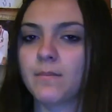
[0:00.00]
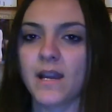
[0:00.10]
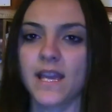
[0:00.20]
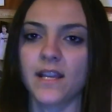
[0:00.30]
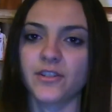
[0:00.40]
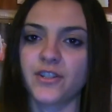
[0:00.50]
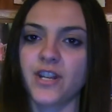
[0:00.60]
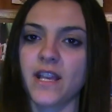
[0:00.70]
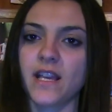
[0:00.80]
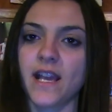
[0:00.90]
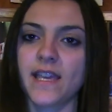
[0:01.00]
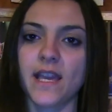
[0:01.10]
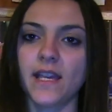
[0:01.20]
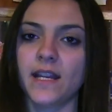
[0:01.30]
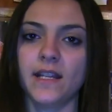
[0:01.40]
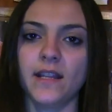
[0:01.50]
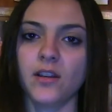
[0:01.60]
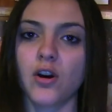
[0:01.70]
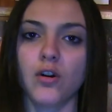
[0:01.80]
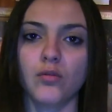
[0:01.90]
My hands are shaking. I can't get it in
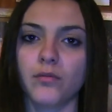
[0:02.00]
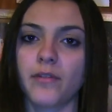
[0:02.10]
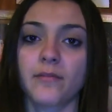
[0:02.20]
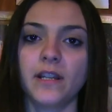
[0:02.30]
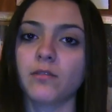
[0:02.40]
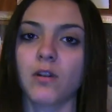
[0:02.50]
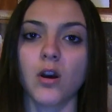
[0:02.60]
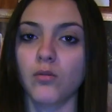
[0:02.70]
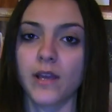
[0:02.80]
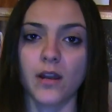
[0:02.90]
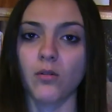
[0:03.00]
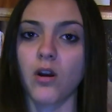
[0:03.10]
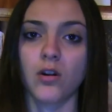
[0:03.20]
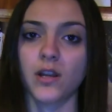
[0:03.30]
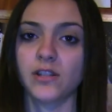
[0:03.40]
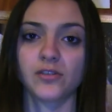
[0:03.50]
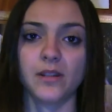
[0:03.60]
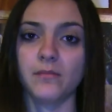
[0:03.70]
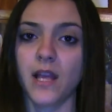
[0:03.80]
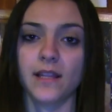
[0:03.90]
the cone. 3 in a row, get hard ice
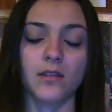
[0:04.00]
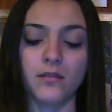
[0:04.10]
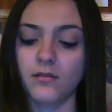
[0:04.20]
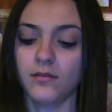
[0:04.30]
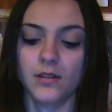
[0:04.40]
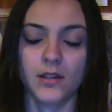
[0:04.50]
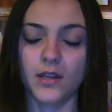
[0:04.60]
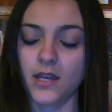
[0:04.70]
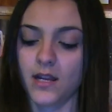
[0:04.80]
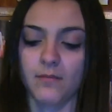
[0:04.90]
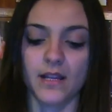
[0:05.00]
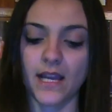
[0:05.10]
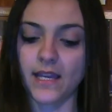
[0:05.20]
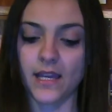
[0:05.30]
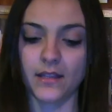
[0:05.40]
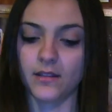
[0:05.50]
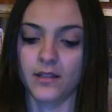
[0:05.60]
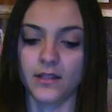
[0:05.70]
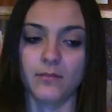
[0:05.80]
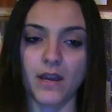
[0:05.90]
cream, and I'm like, I can't,
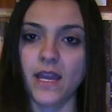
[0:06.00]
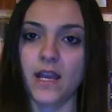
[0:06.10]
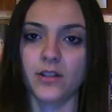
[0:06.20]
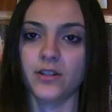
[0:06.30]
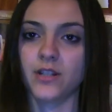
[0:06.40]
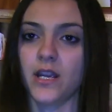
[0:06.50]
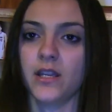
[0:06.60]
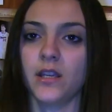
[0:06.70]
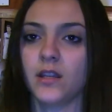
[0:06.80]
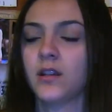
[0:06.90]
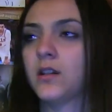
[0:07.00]
my hands are shaking.